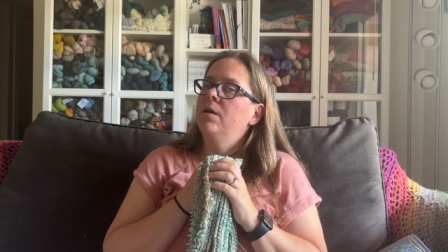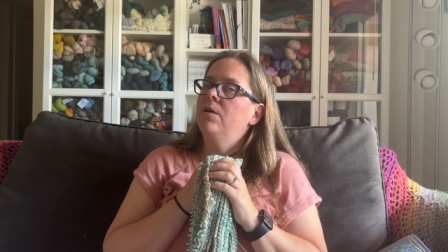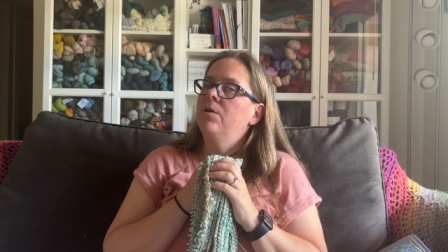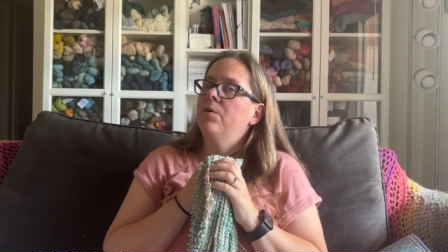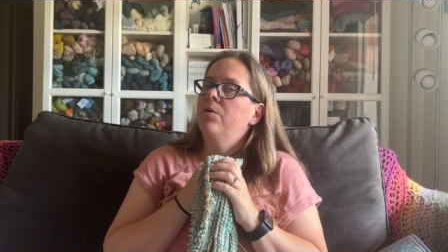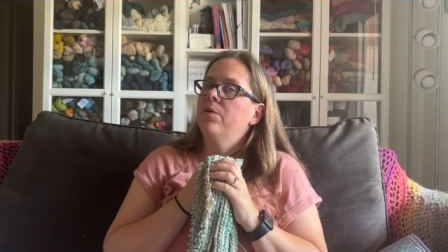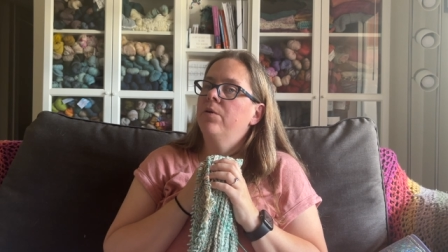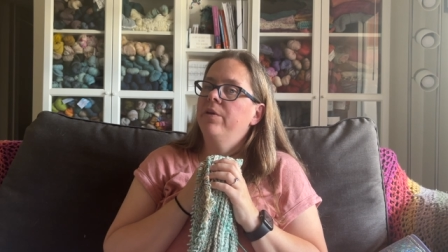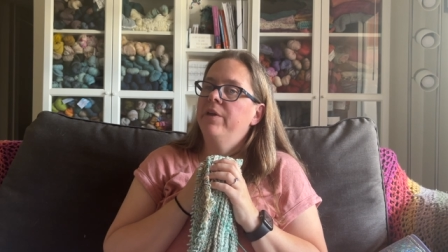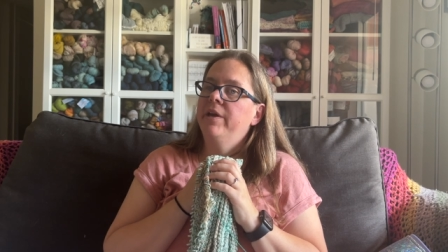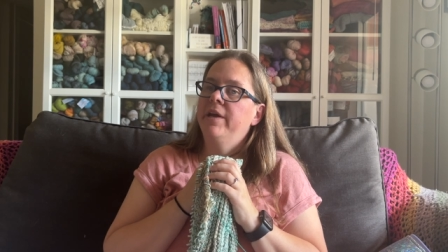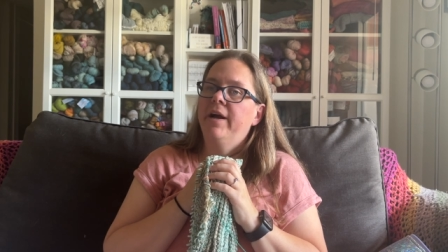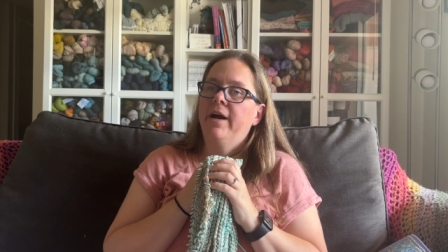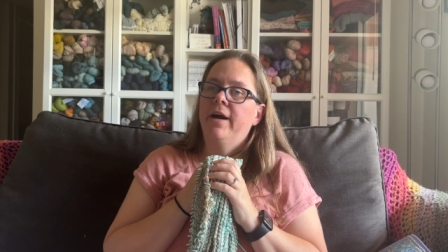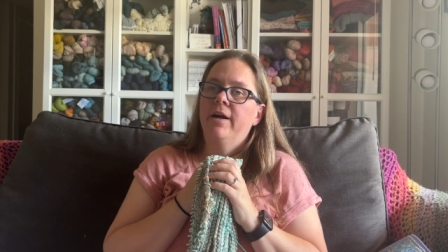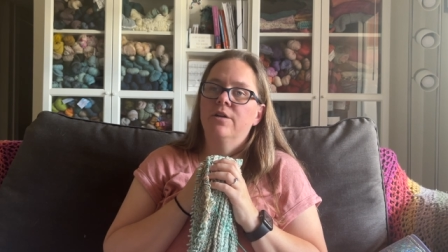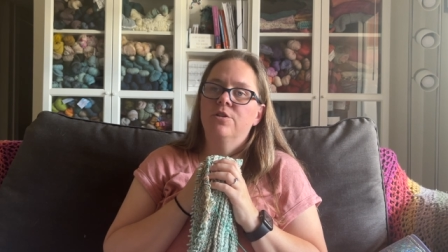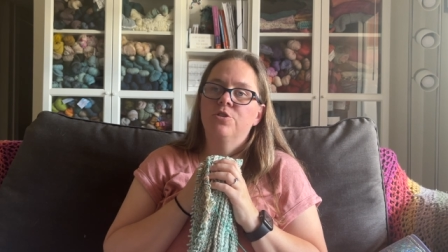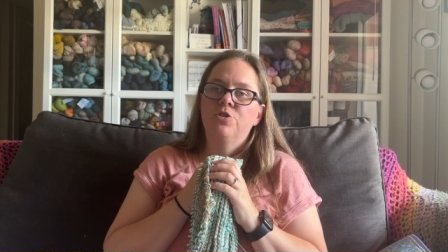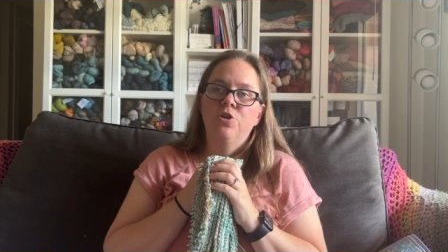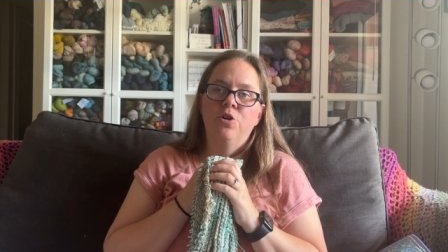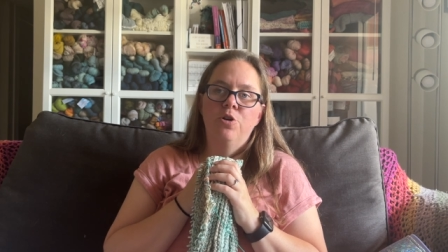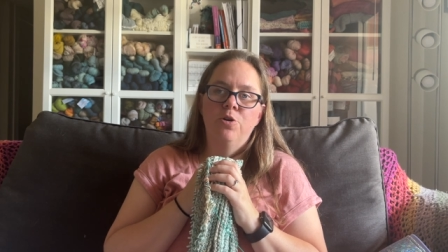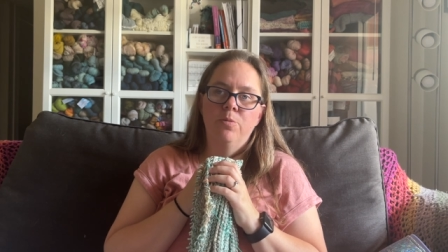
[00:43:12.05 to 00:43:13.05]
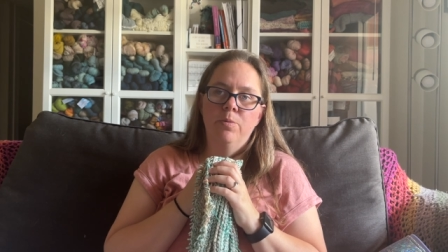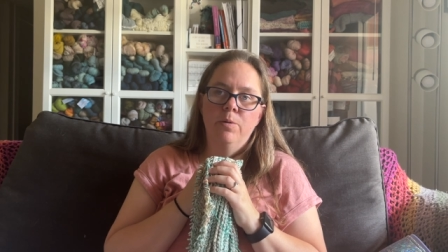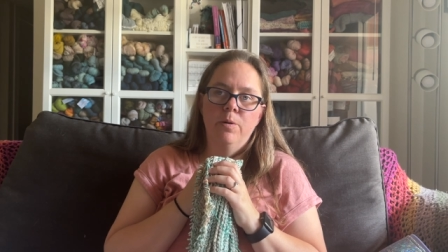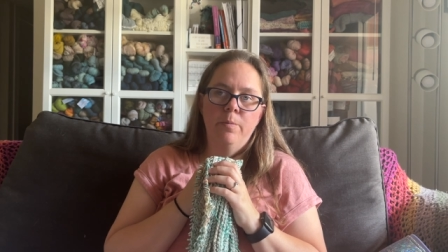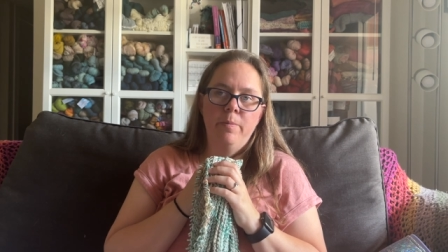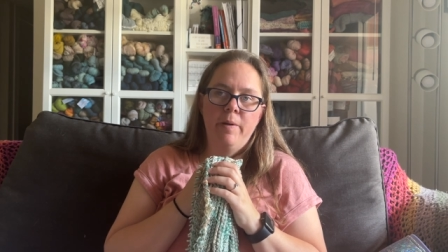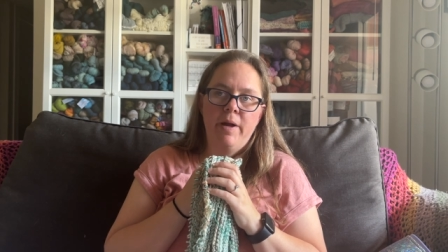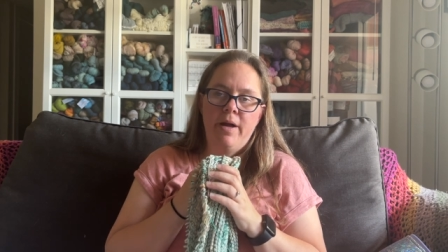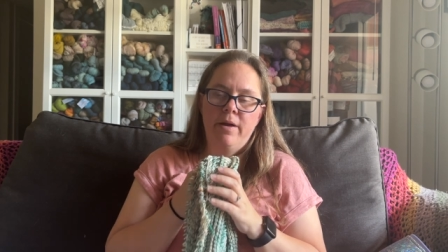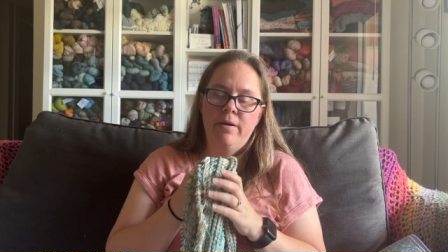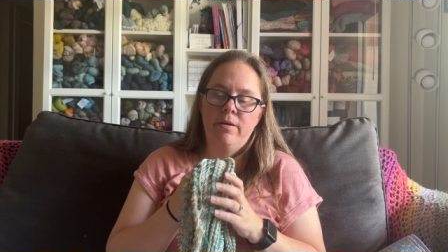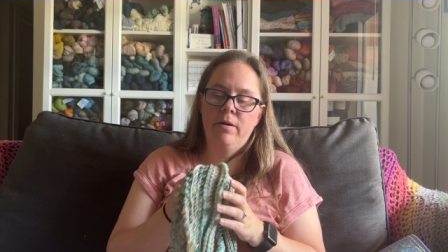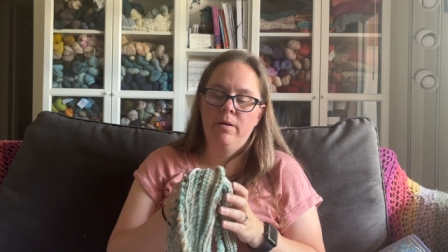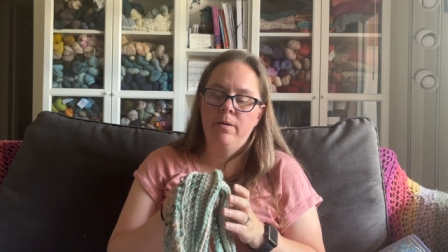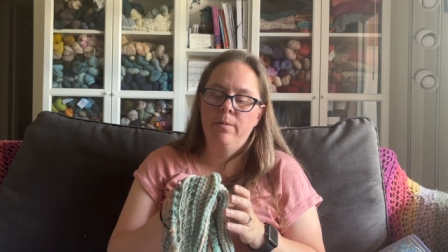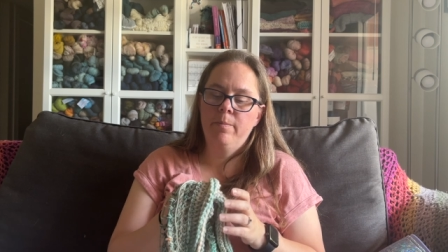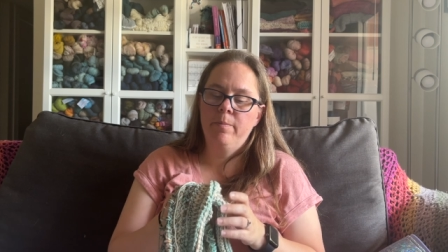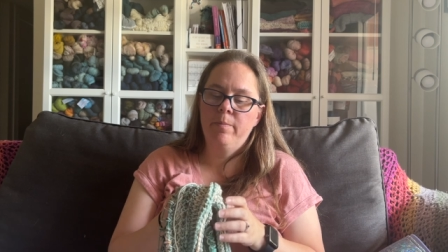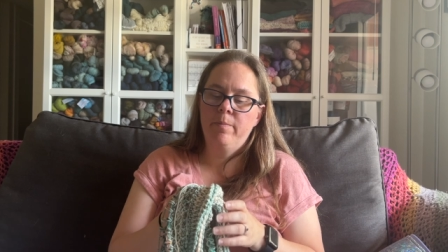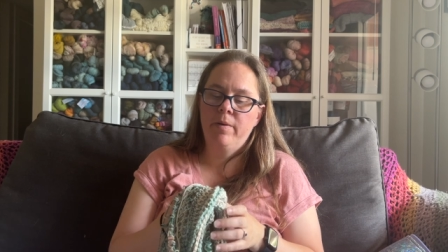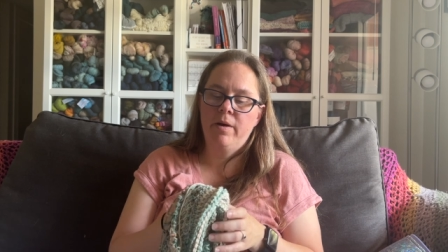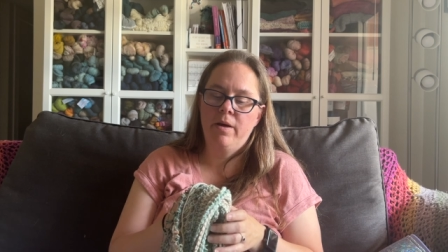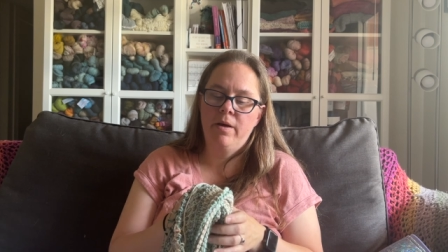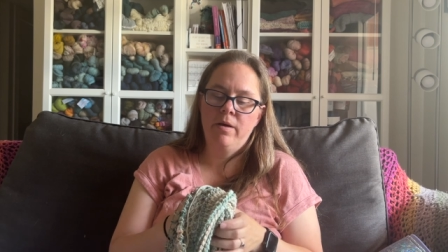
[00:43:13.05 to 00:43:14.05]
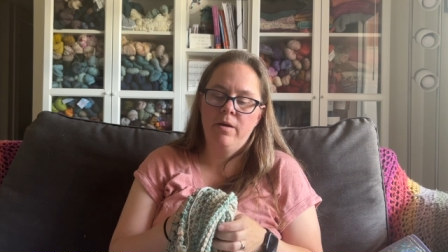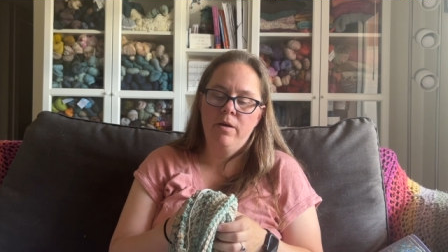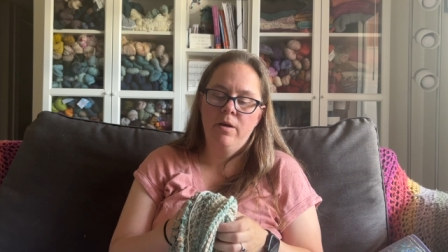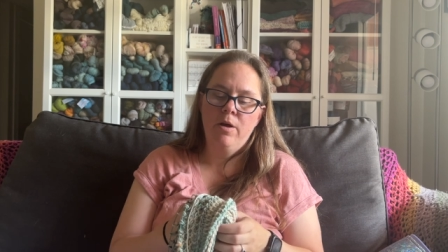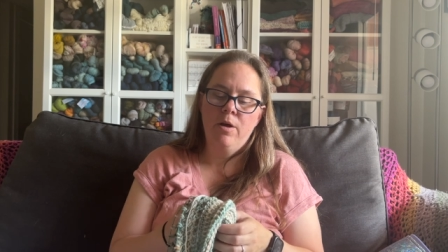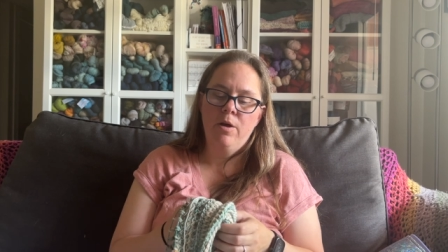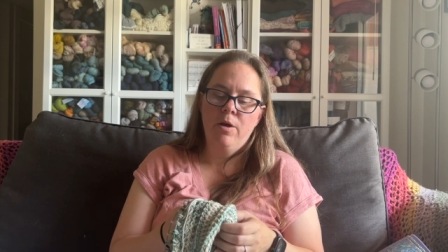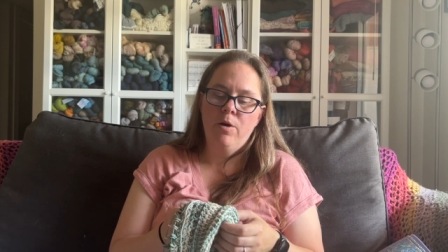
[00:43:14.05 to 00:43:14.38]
an early October pattern, but